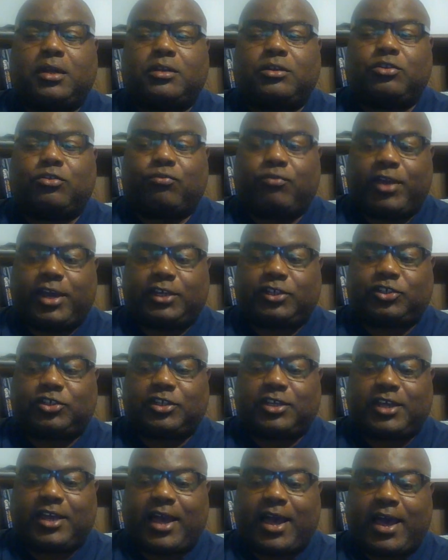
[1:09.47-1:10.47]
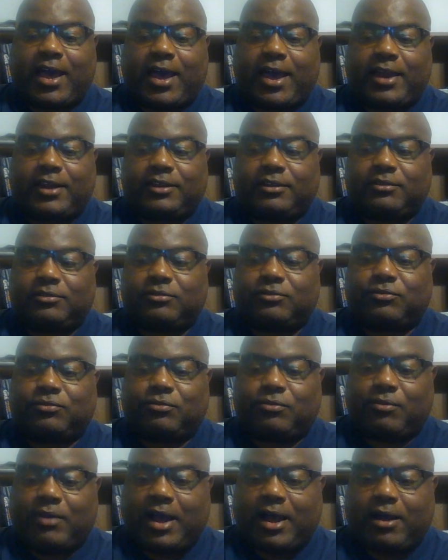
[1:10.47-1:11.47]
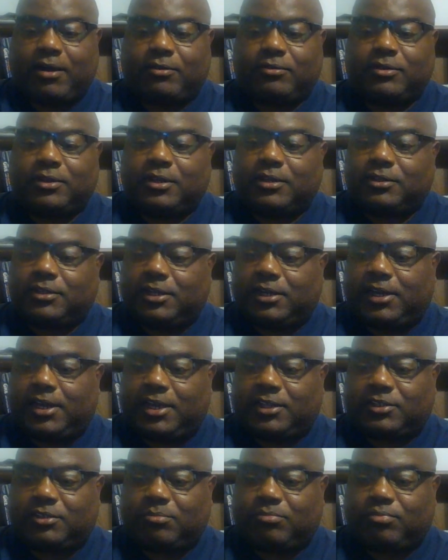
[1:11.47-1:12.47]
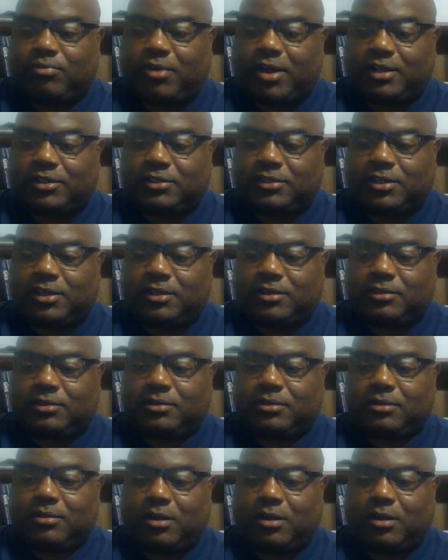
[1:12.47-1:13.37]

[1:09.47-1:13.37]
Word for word: direction guided throughout the lesson process,